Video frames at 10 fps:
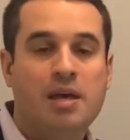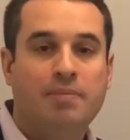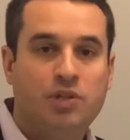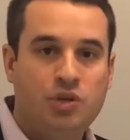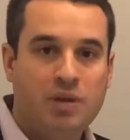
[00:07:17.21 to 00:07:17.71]

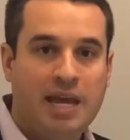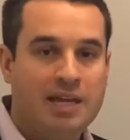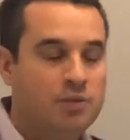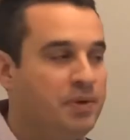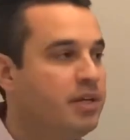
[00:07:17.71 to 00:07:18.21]
but you
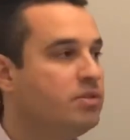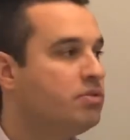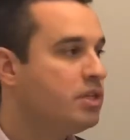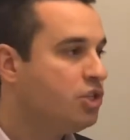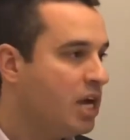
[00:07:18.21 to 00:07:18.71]
can't because
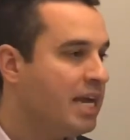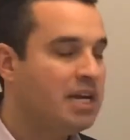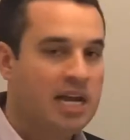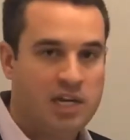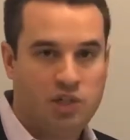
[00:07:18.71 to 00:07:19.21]
there's a
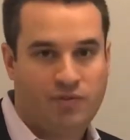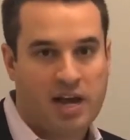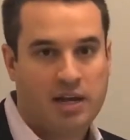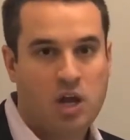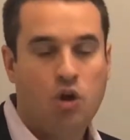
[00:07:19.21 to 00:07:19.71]
giant
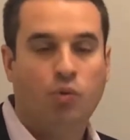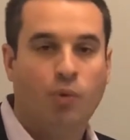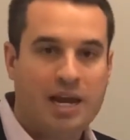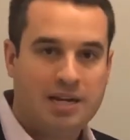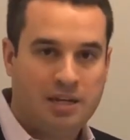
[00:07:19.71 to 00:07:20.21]
HVAC
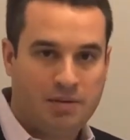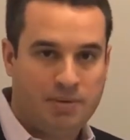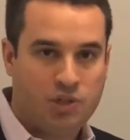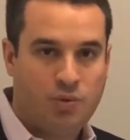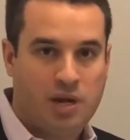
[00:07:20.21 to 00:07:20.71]
right in
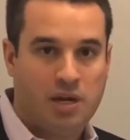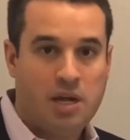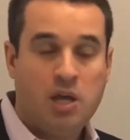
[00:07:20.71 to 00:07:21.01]
between.